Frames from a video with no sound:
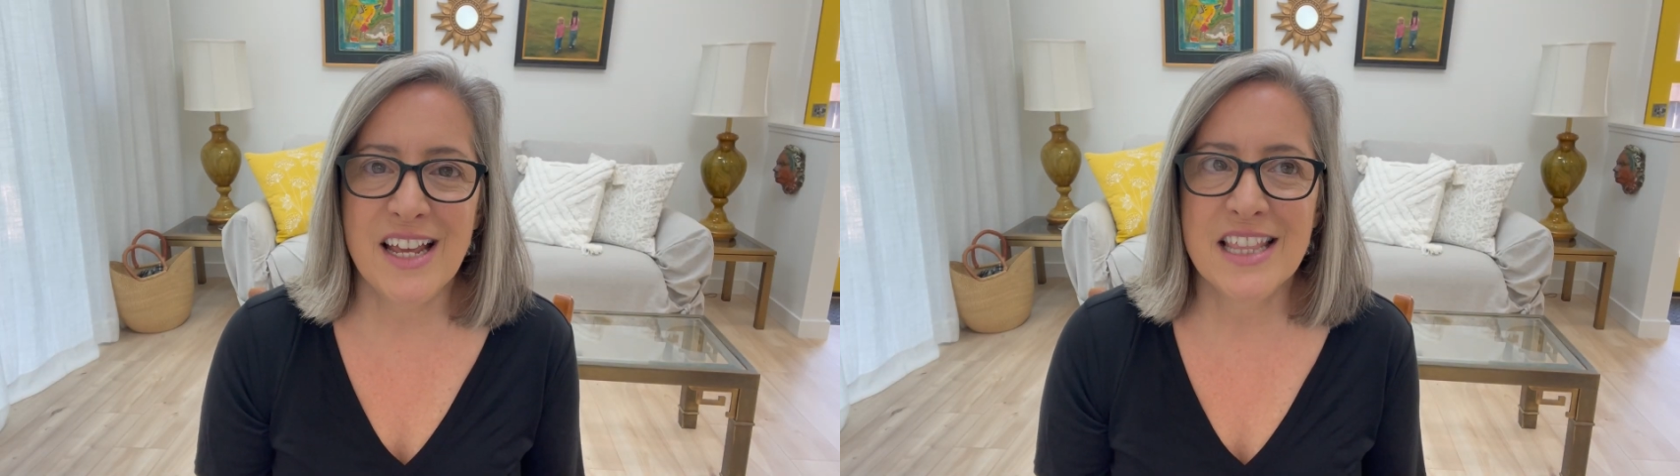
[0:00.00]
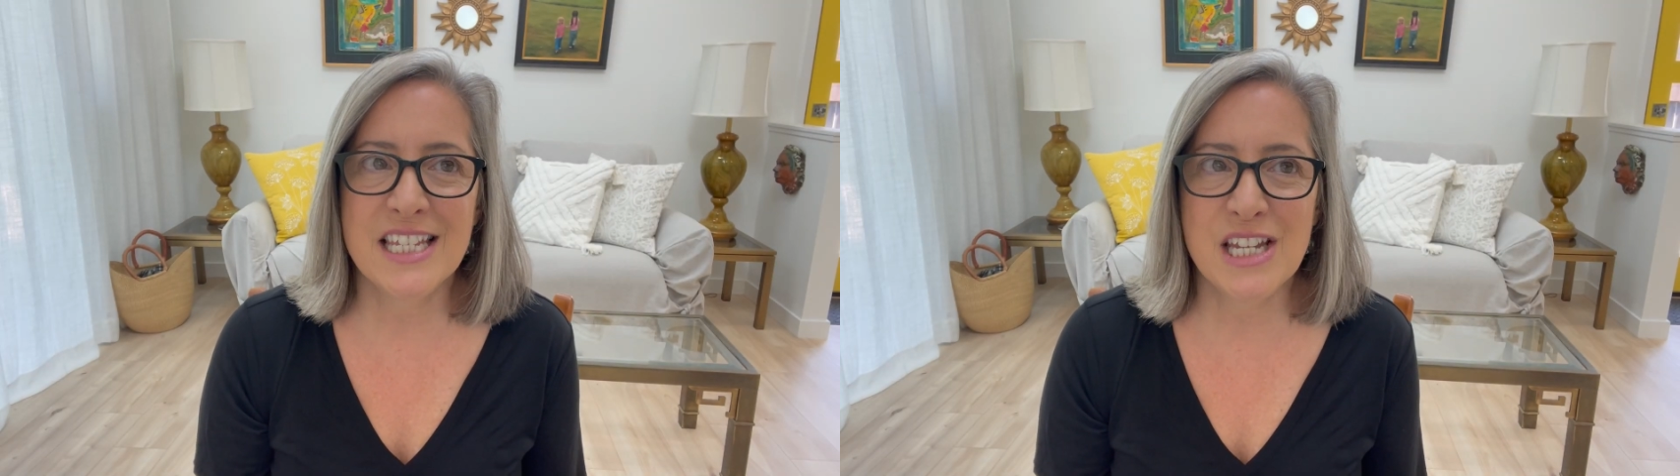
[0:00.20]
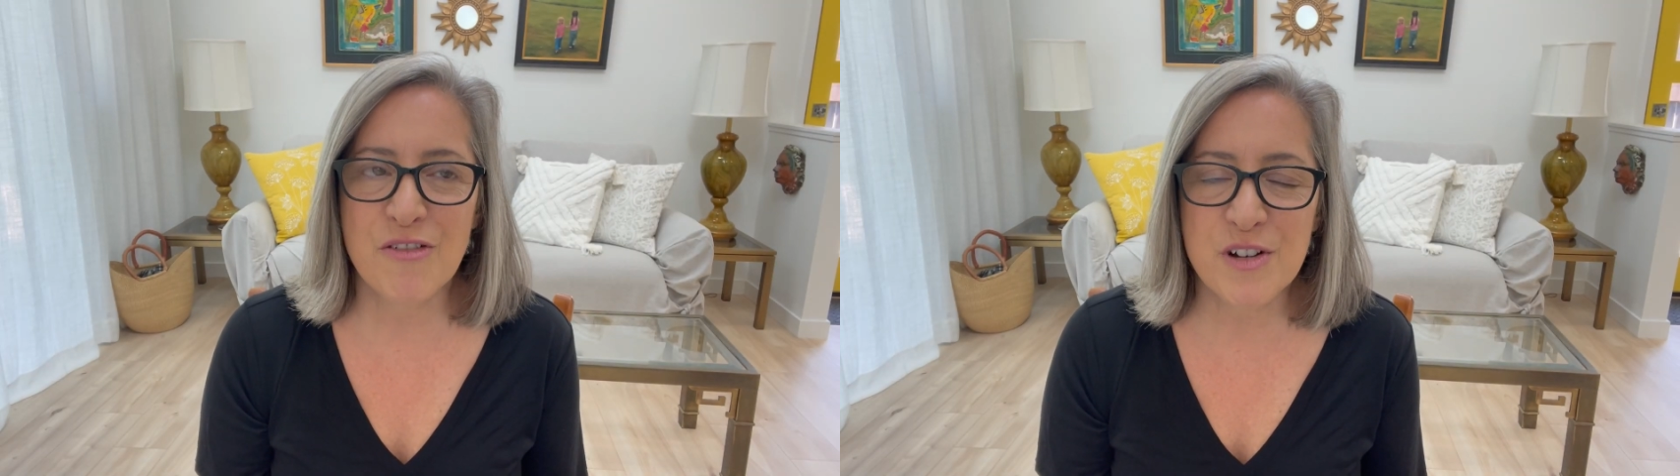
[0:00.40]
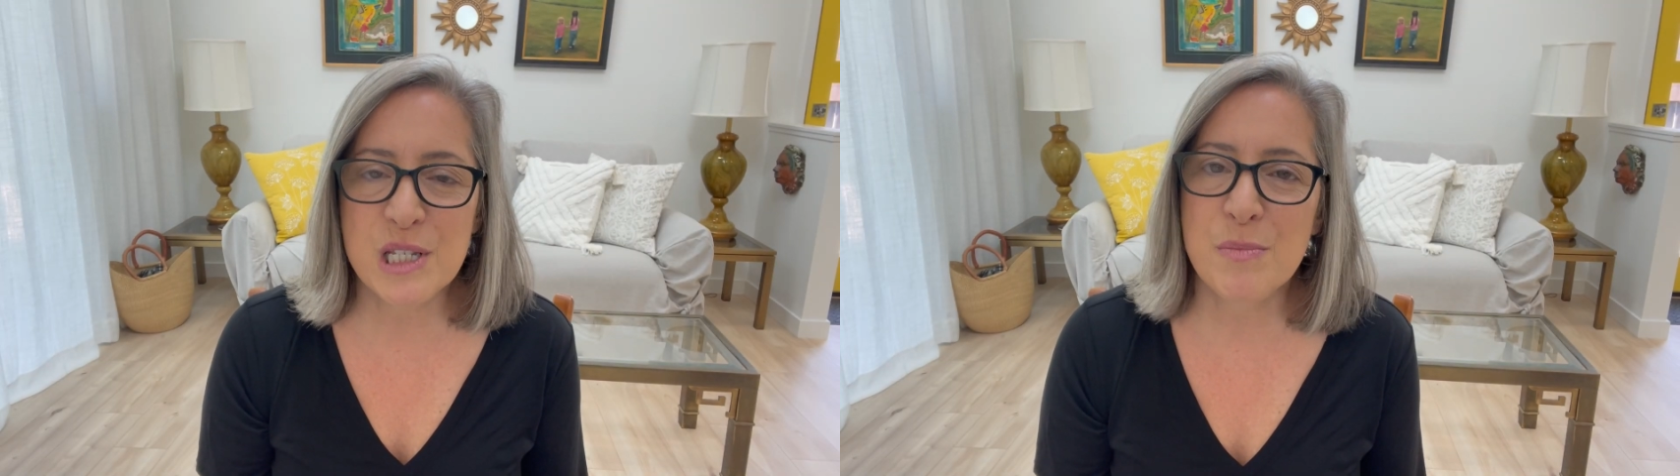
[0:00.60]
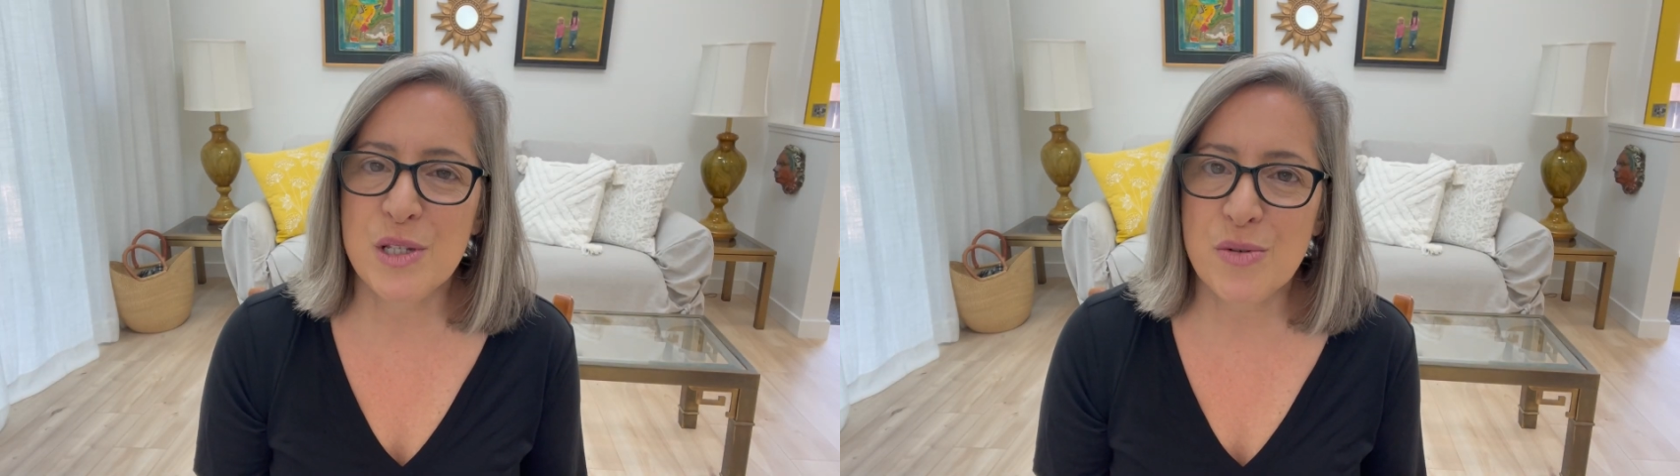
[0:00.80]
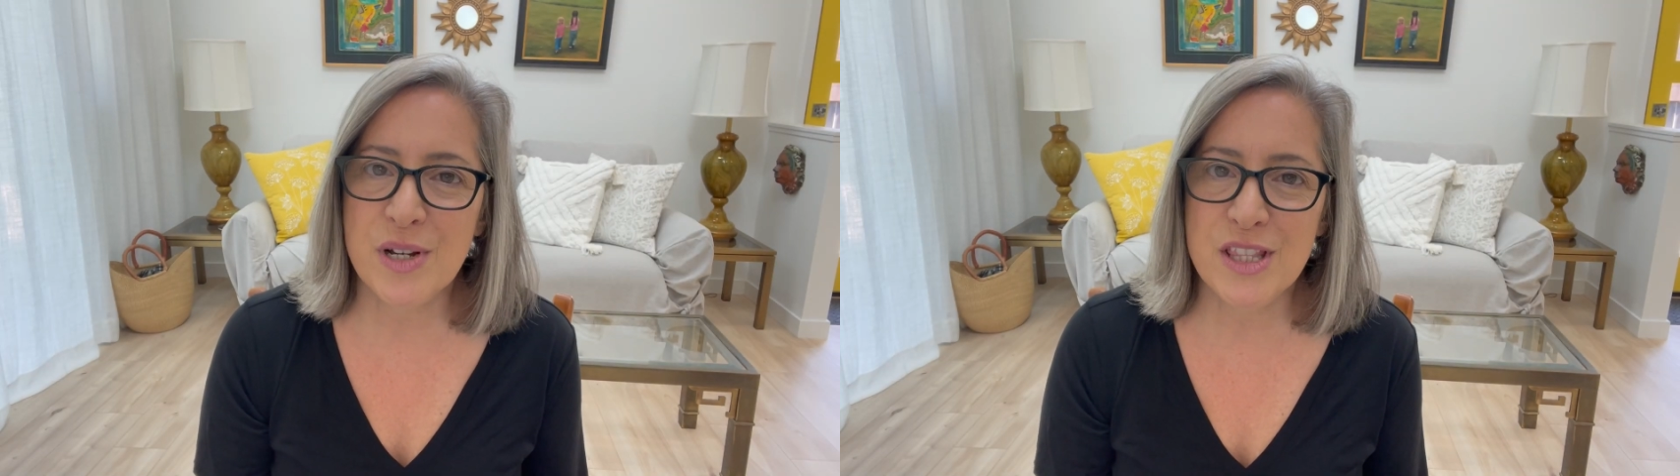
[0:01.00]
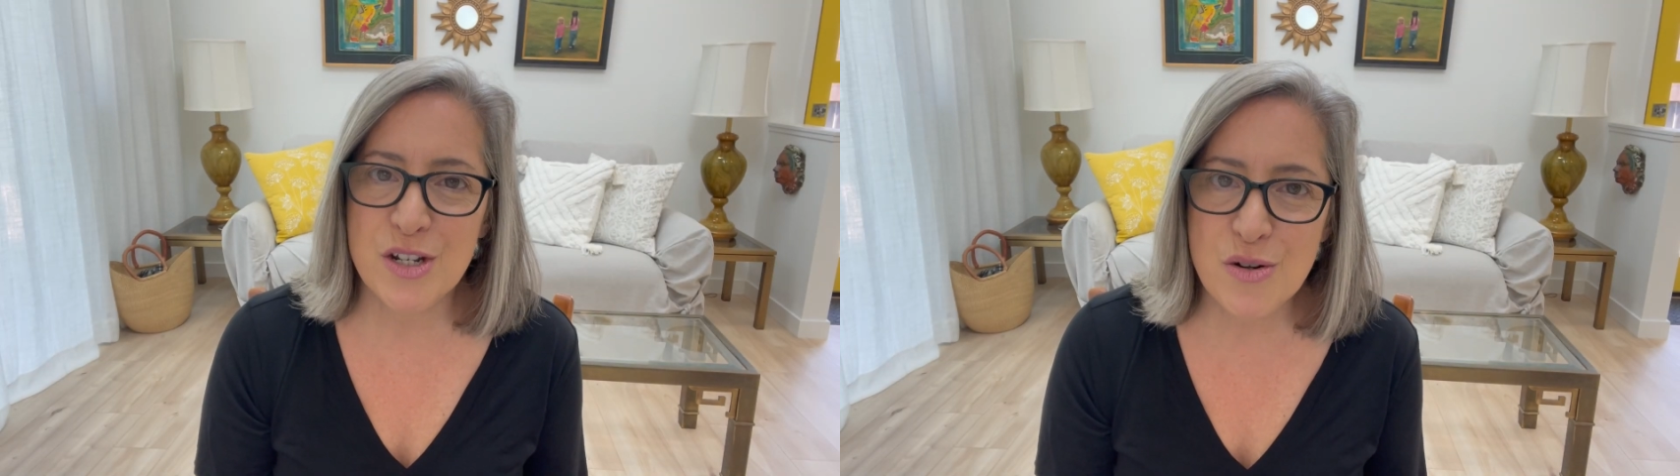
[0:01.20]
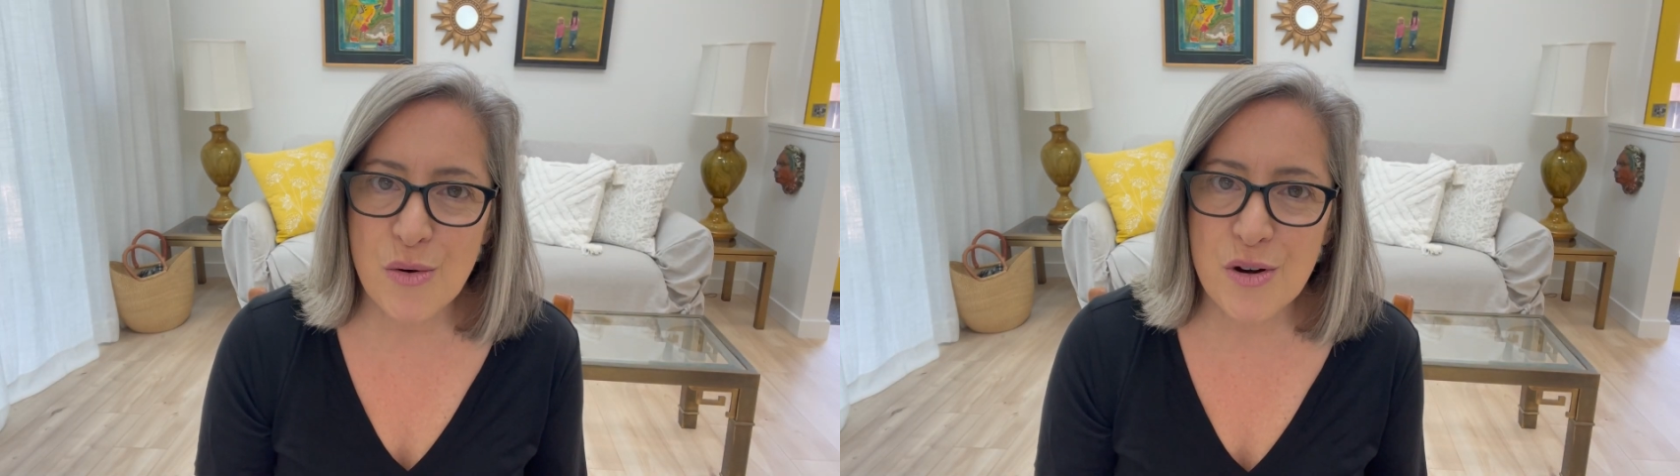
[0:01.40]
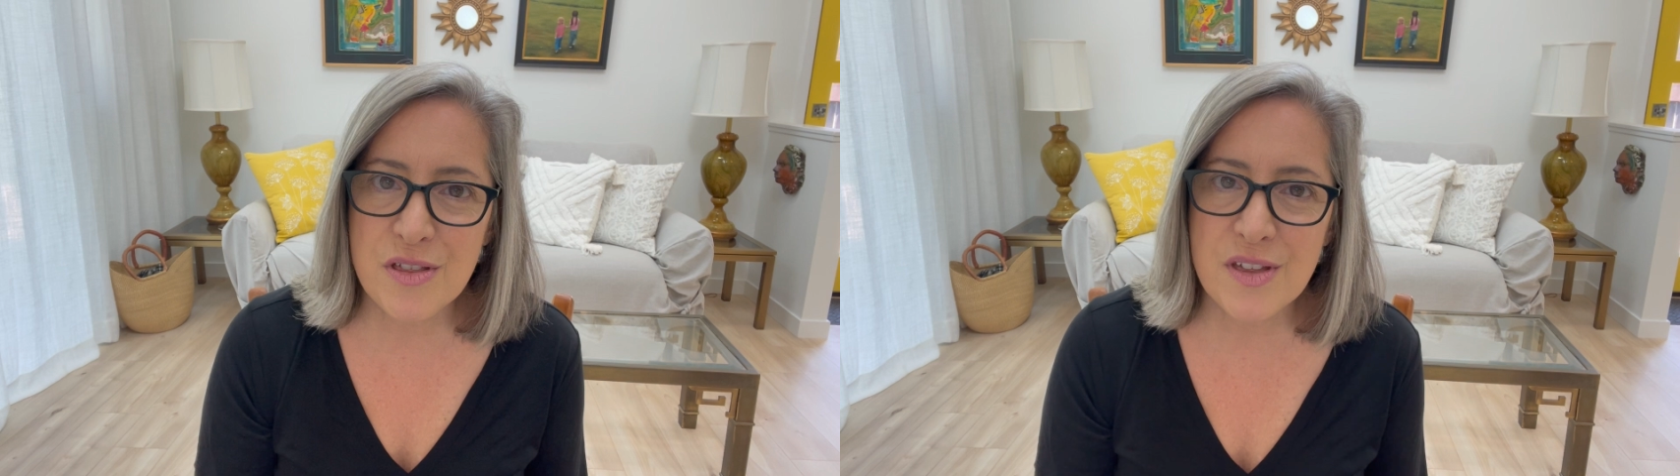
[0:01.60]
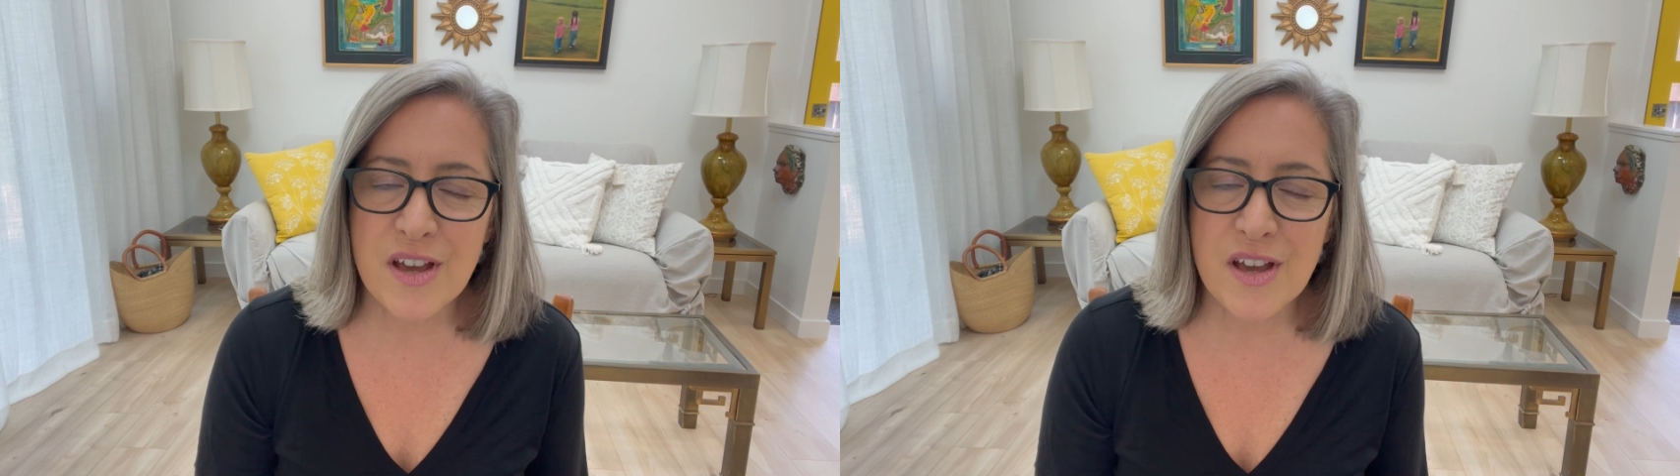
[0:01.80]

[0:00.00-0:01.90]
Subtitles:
the difference between the north